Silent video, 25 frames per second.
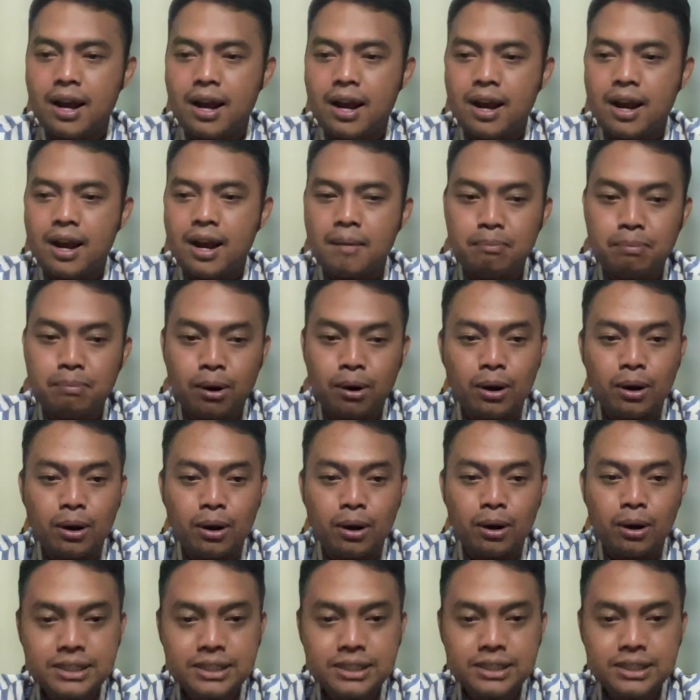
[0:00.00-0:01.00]
ball
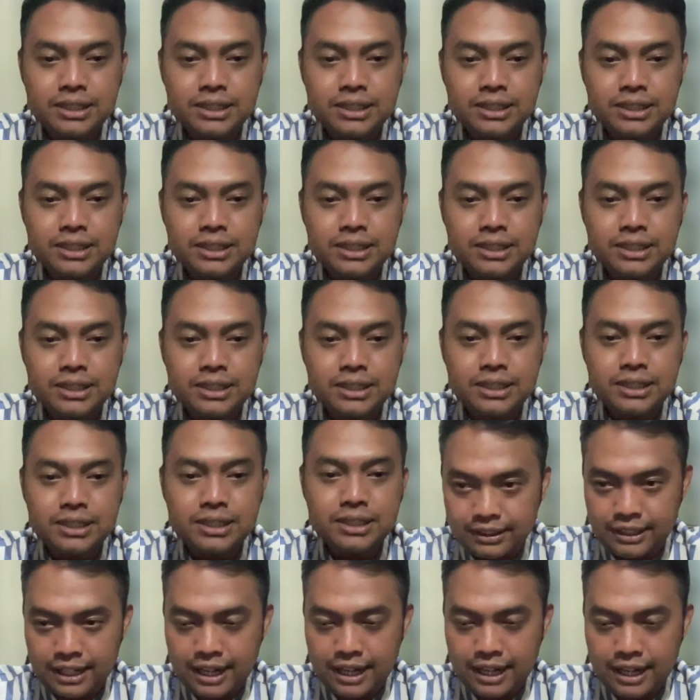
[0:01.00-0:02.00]
will just slide down like
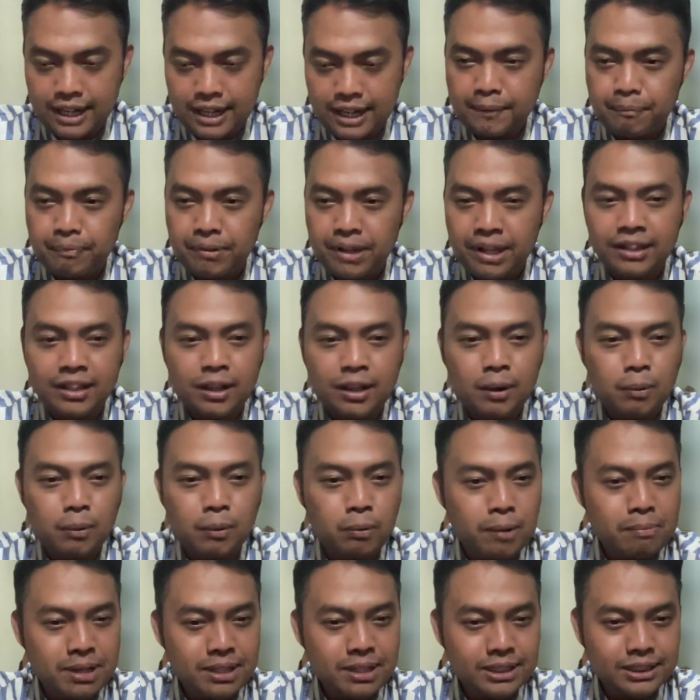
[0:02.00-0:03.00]
that, and then what
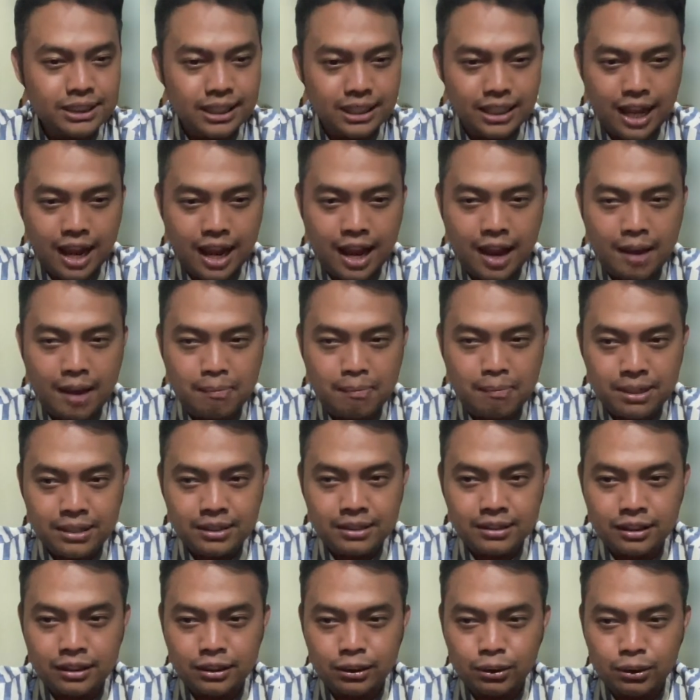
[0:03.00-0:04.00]
makes that happen,
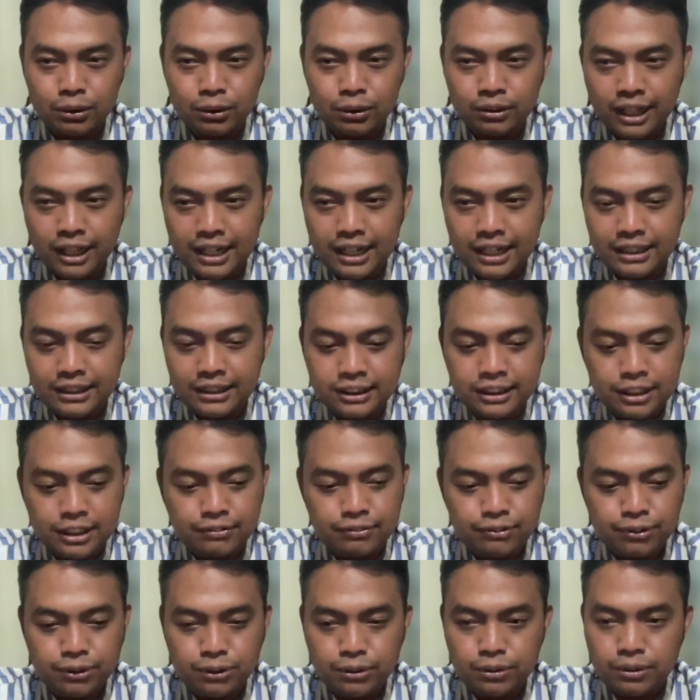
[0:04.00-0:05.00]
the total energy, if
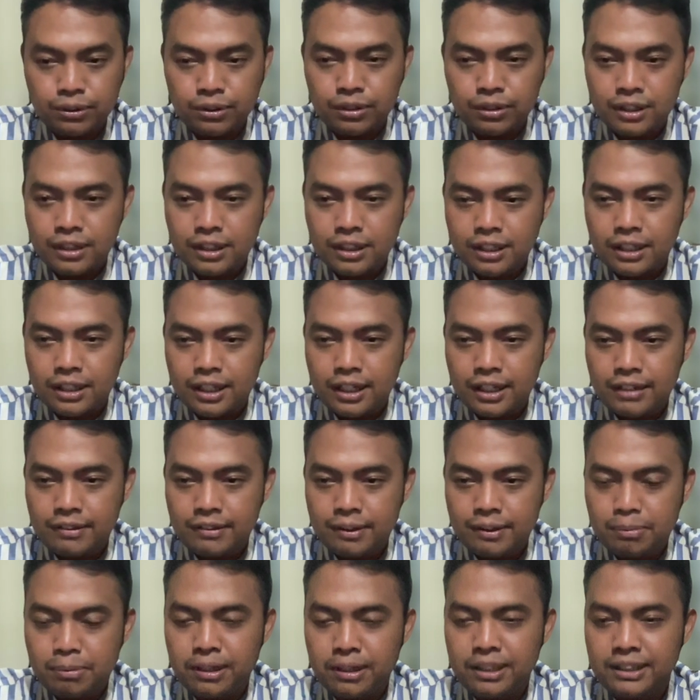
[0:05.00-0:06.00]
the
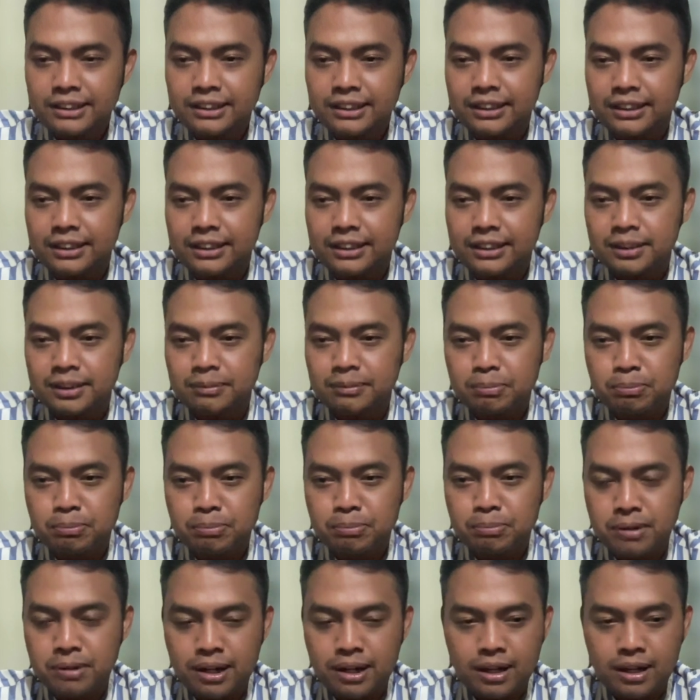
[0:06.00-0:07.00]
ball is in this
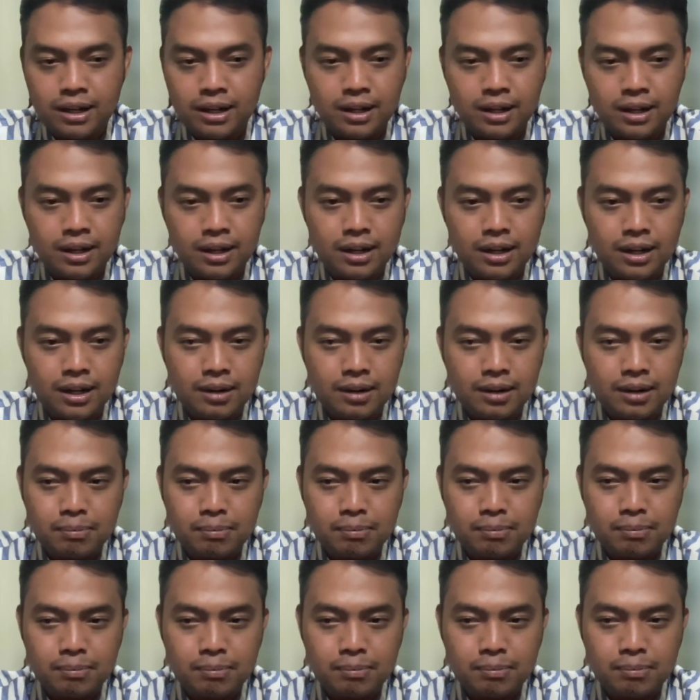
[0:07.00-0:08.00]

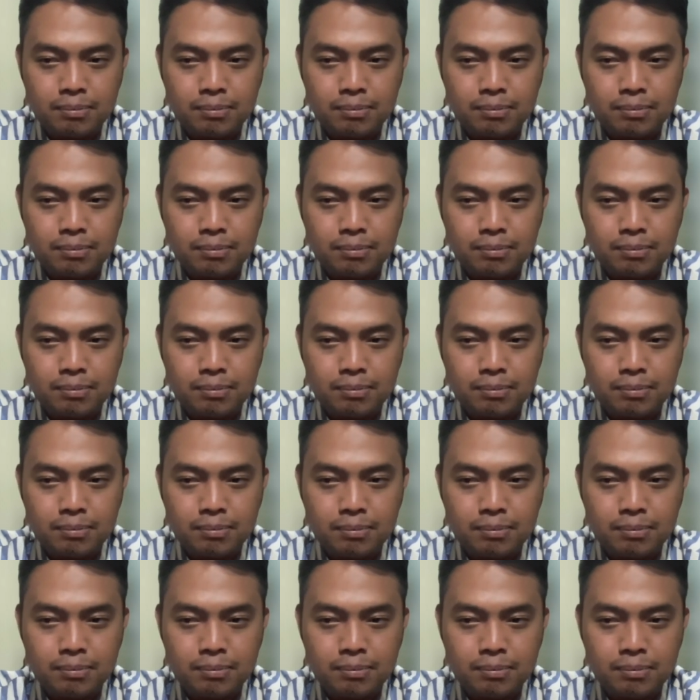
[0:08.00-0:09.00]
position,
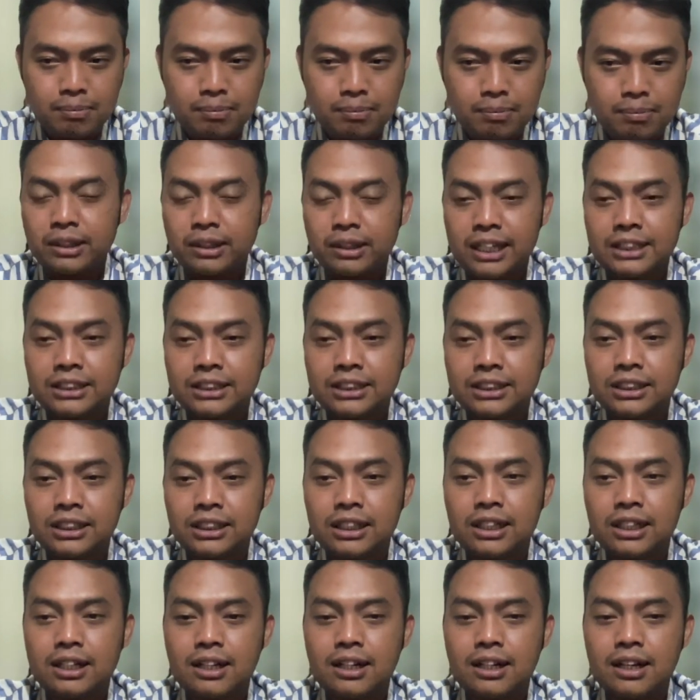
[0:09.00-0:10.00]
the
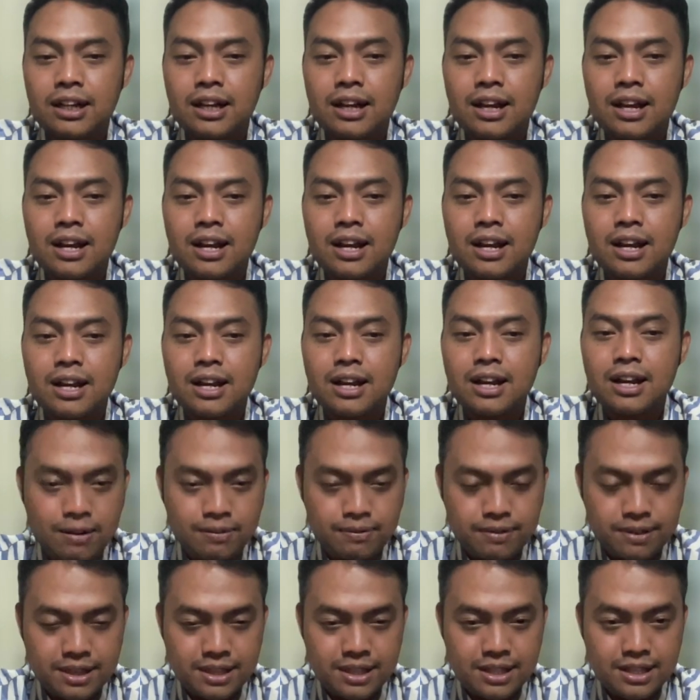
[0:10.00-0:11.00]
potential
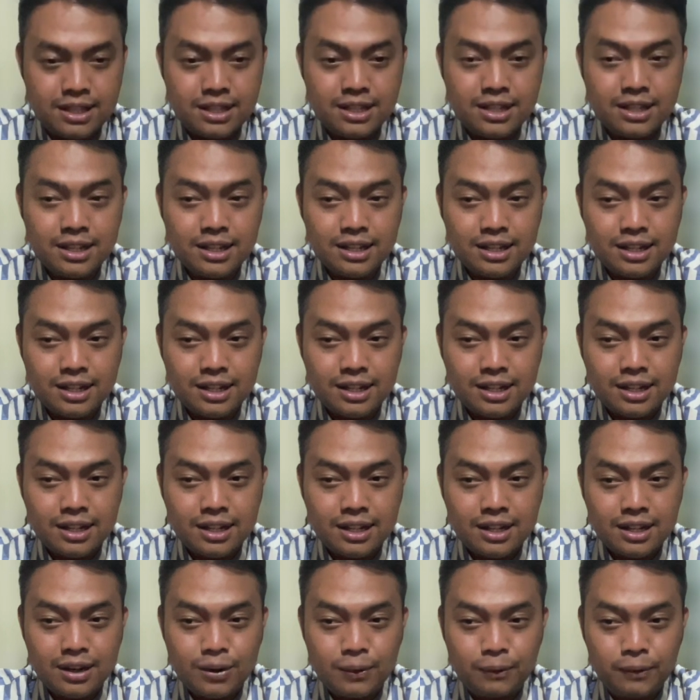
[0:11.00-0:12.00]
gravity
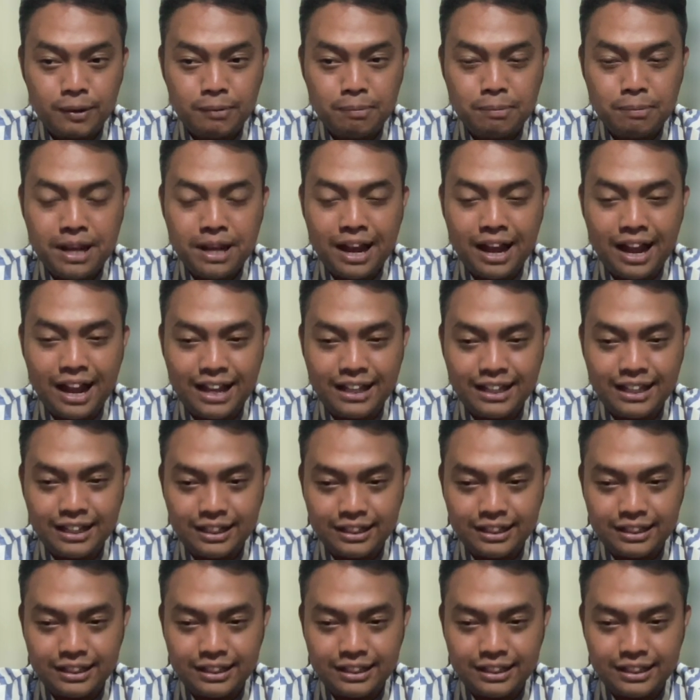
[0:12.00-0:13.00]
will be higher
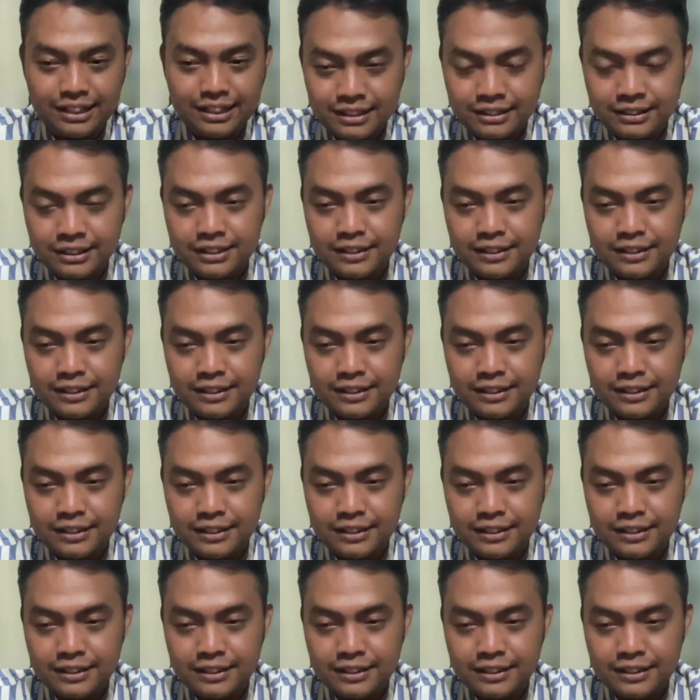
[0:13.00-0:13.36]
than